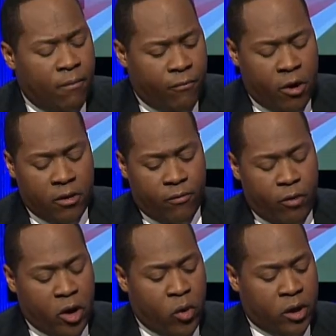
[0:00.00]
And
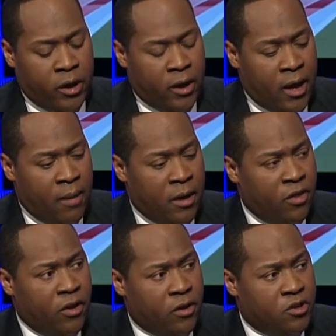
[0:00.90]
very, very quickly,
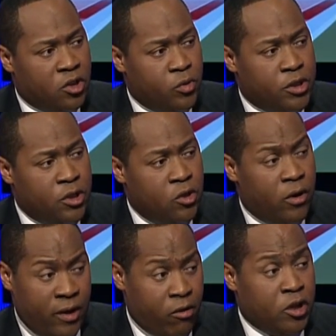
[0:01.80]
anything constituents can do?